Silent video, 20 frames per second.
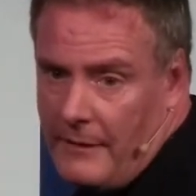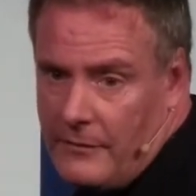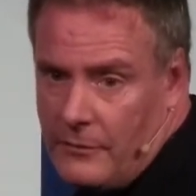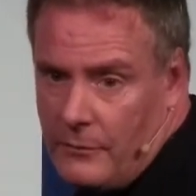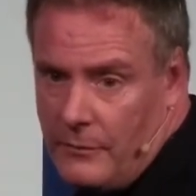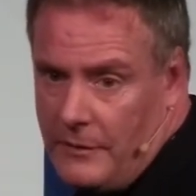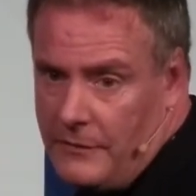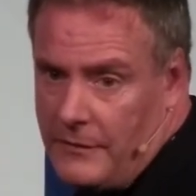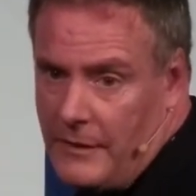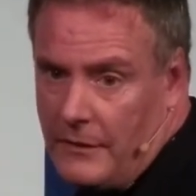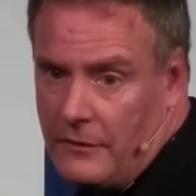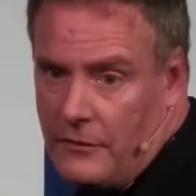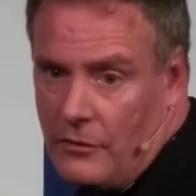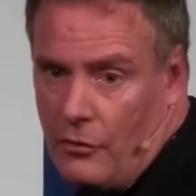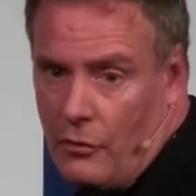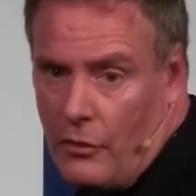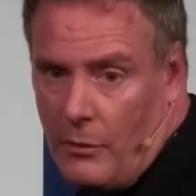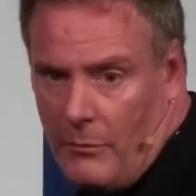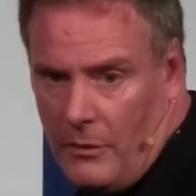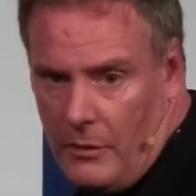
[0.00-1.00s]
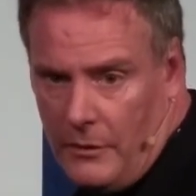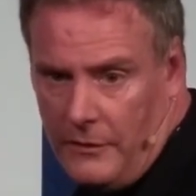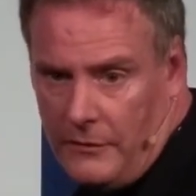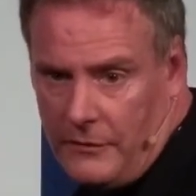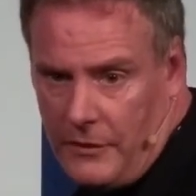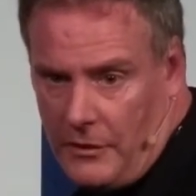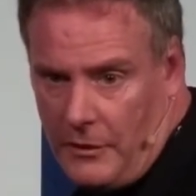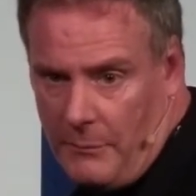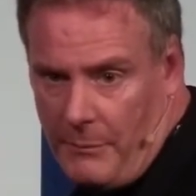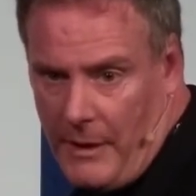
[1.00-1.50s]
So these things are normal, and you
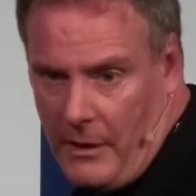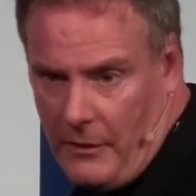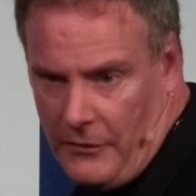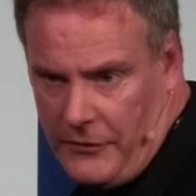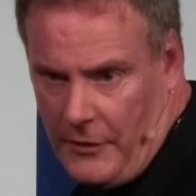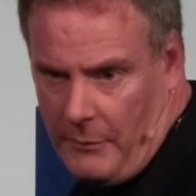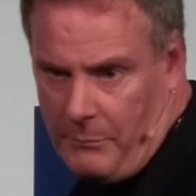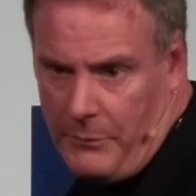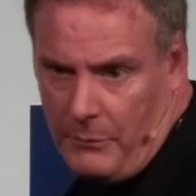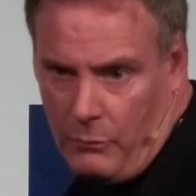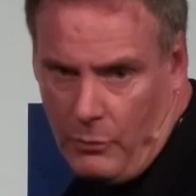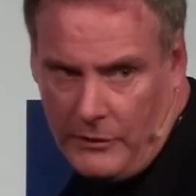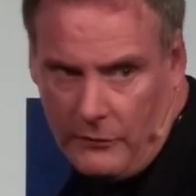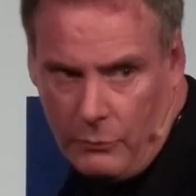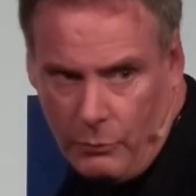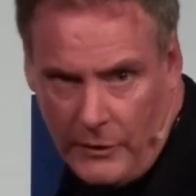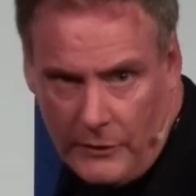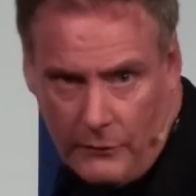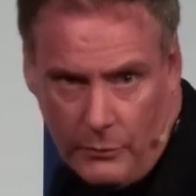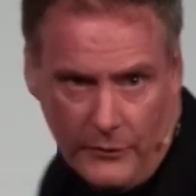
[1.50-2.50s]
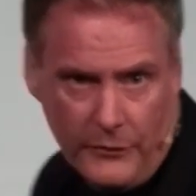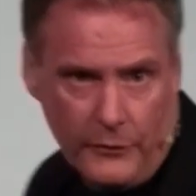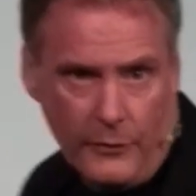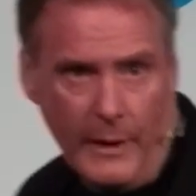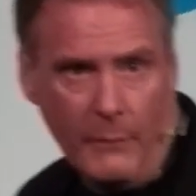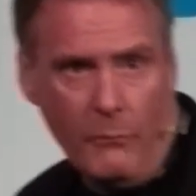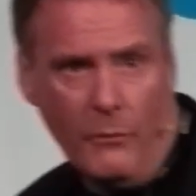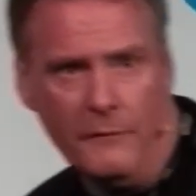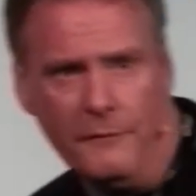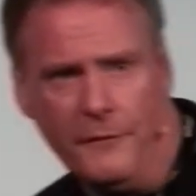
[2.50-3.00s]
start to balance up which one's the
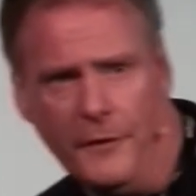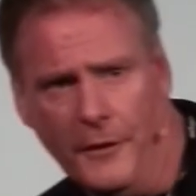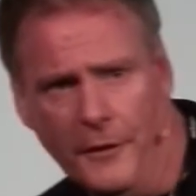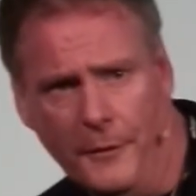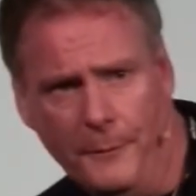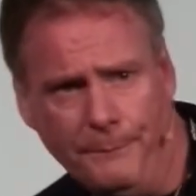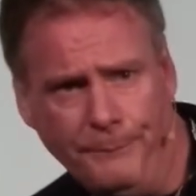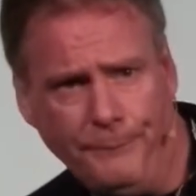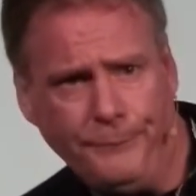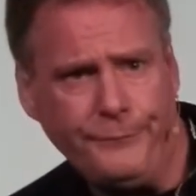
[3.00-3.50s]
right one for you.